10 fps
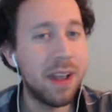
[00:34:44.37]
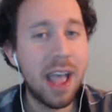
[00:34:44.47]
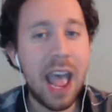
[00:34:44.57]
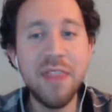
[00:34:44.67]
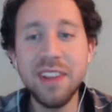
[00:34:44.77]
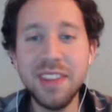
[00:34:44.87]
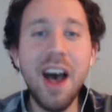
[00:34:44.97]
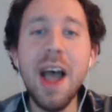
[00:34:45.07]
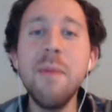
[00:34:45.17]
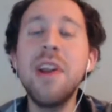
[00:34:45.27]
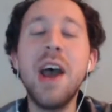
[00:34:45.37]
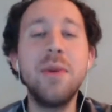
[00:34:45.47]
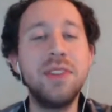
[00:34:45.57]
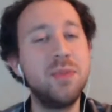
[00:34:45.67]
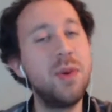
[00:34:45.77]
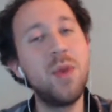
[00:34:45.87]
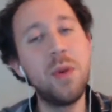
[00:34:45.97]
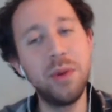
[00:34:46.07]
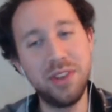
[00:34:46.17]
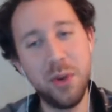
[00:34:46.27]
at the time when
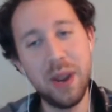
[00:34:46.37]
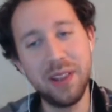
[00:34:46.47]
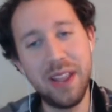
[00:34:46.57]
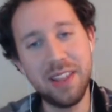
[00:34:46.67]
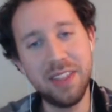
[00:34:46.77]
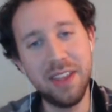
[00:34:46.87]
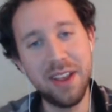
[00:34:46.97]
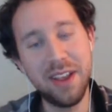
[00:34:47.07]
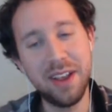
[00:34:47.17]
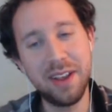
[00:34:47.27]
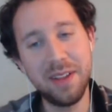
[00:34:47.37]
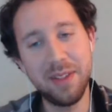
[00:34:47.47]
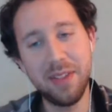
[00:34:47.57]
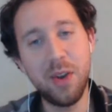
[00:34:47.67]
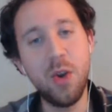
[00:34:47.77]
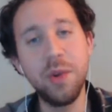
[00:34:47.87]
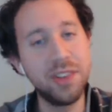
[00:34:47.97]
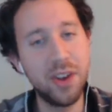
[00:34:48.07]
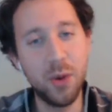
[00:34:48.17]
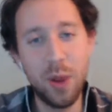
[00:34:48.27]
we were doing like the the who
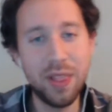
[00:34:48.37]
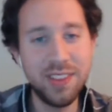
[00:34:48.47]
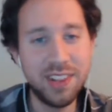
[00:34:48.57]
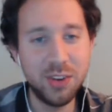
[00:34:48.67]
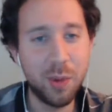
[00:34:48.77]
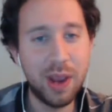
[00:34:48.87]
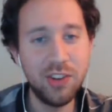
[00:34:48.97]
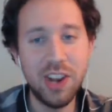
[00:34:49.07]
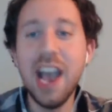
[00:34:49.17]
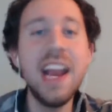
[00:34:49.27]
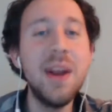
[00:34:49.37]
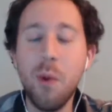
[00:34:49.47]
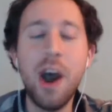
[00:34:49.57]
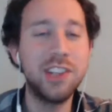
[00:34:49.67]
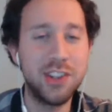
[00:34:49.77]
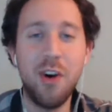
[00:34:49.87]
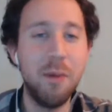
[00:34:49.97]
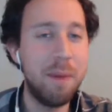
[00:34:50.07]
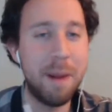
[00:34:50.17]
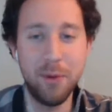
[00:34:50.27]
was going to win situation. I didn't watch
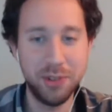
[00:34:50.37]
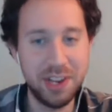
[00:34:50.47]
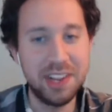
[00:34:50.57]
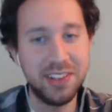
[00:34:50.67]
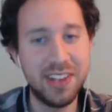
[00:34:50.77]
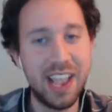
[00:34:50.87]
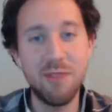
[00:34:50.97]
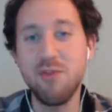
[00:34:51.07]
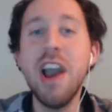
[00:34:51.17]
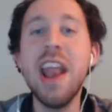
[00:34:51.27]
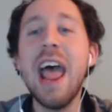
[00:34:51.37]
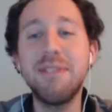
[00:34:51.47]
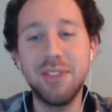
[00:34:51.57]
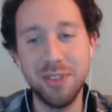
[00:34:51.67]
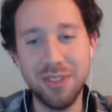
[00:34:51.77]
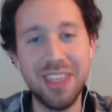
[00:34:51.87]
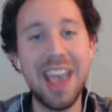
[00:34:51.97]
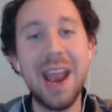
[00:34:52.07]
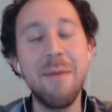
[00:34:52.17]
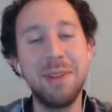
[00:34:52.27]
Culpepper's season yet. Right after
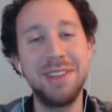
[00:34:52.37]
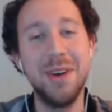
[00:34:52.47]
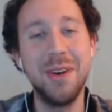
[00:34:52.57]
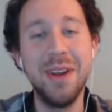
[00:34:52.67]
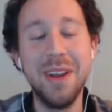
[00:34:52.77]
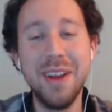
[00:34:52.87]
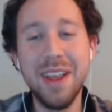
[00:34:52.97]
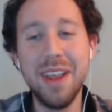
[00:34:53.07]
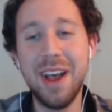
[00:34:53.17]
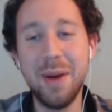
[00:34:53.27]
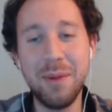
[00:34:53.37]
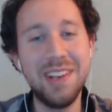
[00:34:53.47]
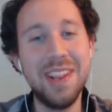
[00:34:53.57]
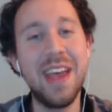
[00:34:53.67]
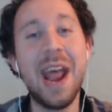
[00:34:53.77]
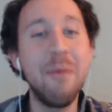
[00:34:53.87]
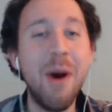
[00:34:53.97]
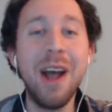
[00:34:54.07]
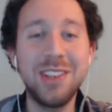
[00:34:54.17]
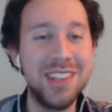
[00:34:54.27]
that episode, we did that. I
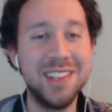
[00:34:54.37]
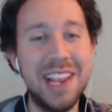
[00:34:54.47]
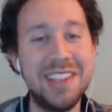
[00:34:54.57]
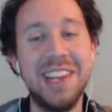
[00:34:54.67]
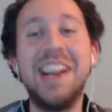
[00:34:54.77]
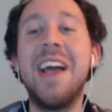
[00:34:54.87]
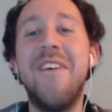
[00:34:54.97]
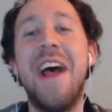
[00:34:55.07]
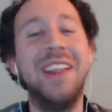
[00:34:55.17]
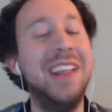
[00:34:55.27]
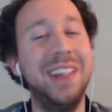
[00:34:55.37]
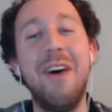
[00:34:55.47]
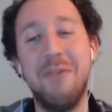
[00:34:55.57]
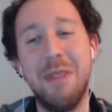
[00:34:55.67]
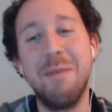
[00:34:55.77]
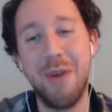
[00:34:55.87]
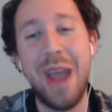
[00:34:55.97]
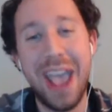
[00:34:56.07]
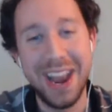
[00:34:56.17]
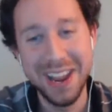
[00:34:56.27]
watched the season and I fell in love with
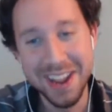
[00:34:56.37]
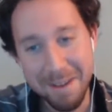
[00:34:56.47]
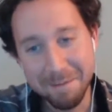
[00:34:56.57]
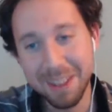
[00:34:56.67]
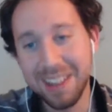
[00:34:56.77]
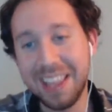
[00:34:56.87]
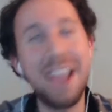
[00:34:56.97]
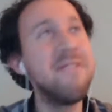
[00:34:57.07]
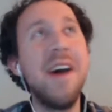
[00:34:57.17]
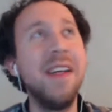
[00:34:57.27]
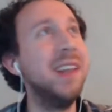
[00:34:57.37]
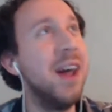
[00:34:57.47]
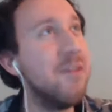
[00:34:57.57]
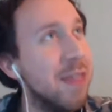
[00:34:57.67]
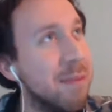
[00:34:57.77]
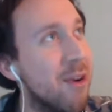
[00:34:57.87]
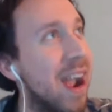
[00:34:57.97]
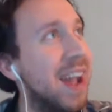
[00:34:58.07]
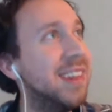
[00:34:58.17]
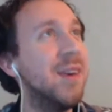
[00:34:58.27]
Brad. Like I fell in love with
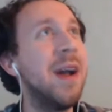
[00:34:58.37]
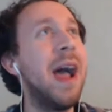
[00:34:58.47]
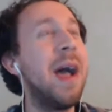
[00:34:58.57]
Brad. So I